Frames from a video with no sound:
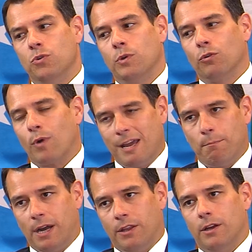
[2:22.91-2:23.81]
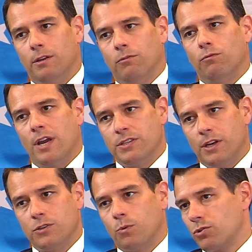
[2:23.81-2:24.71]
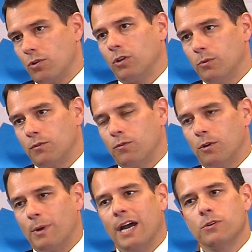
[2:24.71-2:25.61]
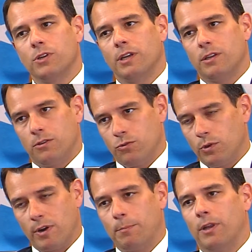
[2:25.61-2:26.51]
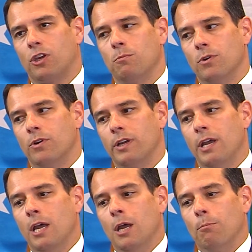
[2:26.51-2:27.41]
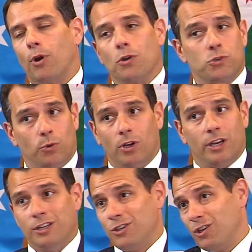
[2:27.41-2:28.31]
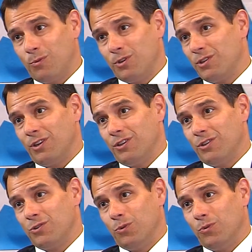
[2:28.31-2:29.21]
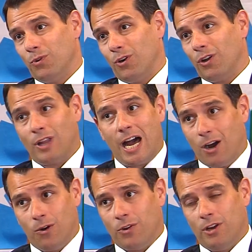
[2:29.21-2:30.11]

doing right by the residents who are struggling with affordable housing, that doing right by the community, but also continuing to allow